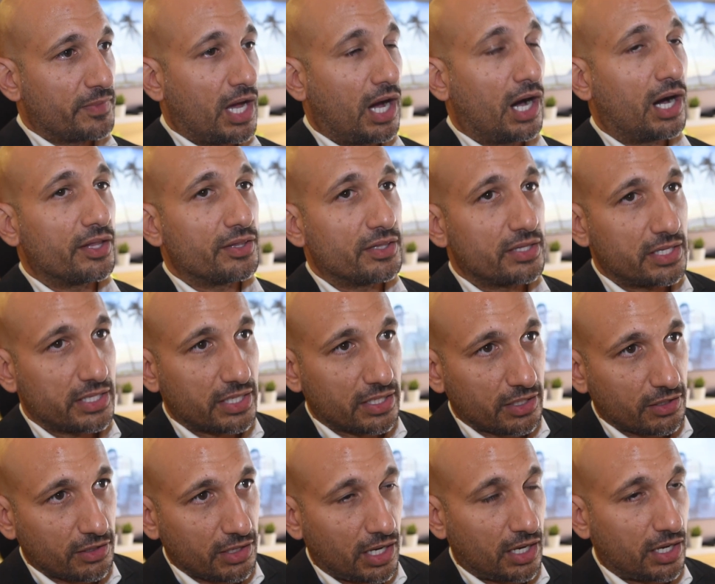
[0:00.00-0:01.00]
On
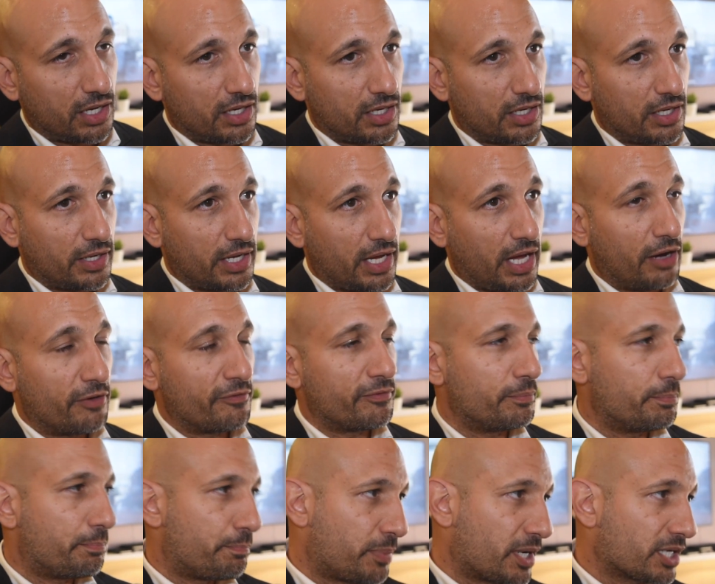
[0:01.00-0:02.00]
the
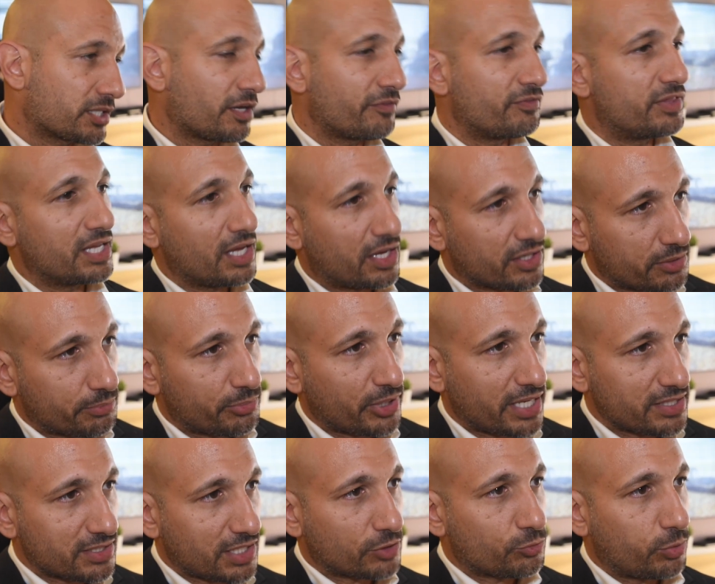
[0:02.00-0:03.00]
part of the other
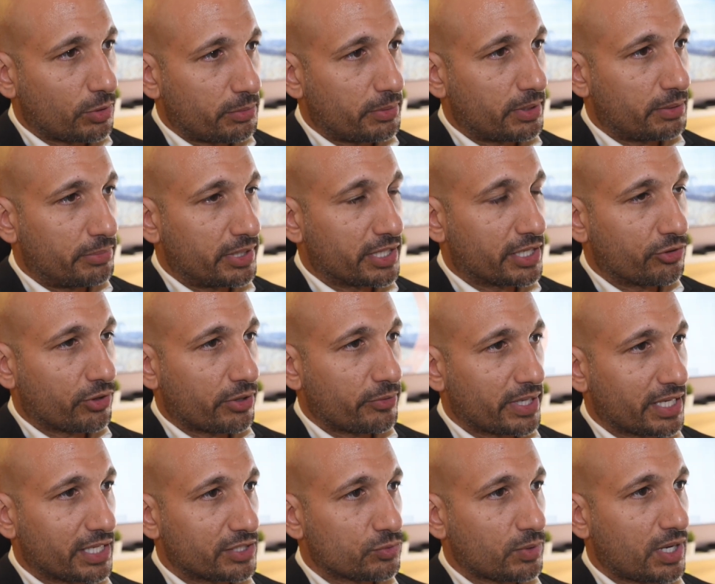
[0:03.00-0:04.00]
brands that we will be
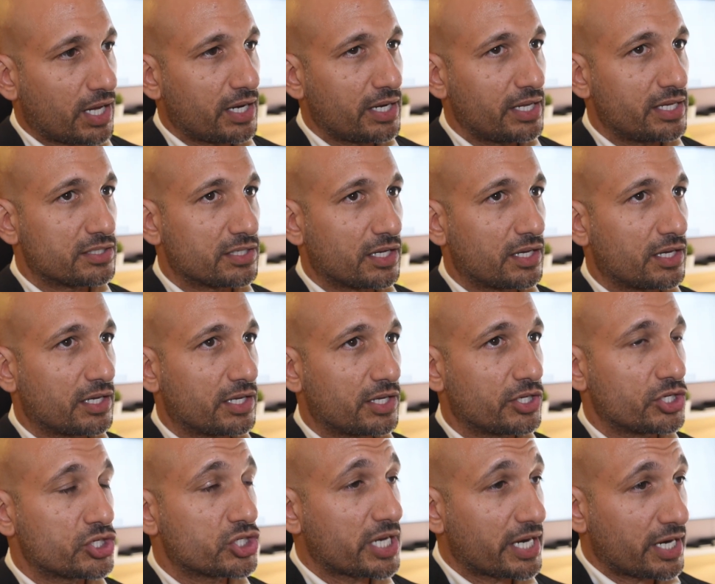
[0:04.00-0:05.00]
growing as well is
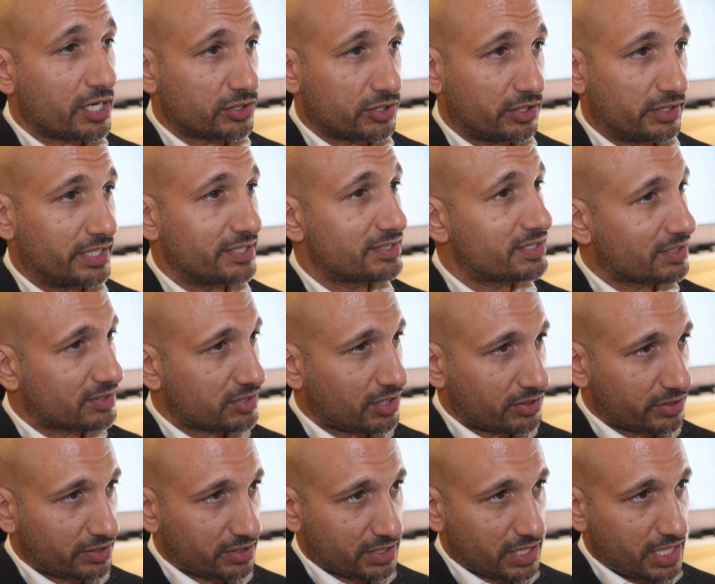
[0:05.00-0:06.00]
a Sheraton, a
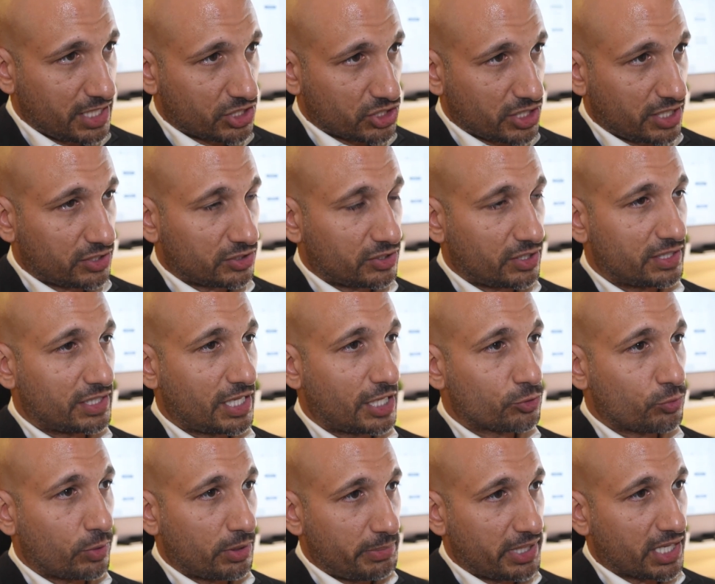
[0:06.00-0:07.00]
600 key Sheraton
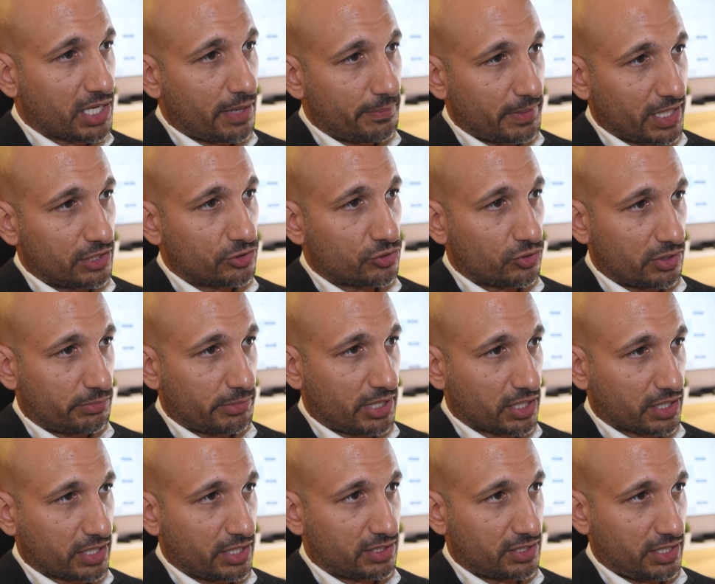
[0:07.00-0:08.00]
that will be coming into the
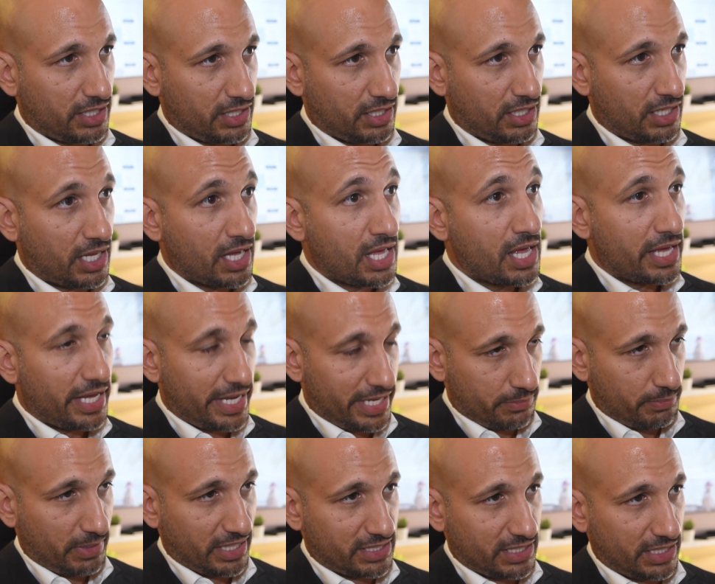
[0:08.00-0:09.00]
market
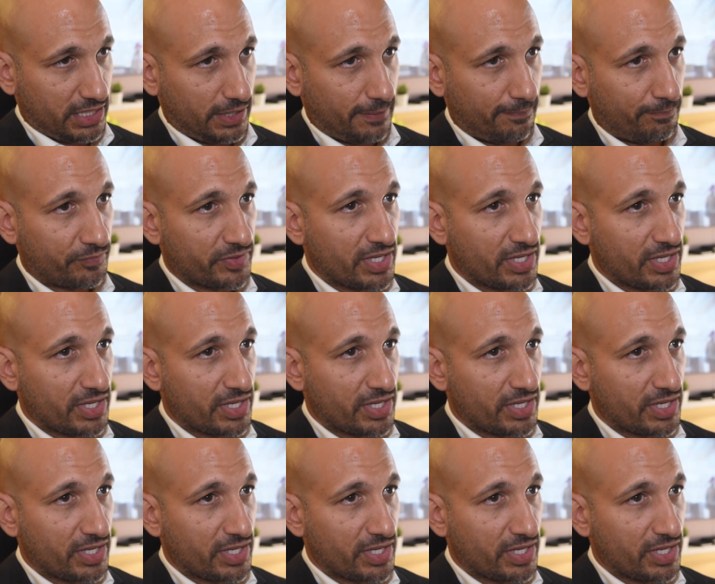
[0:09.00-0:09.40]
in Medina.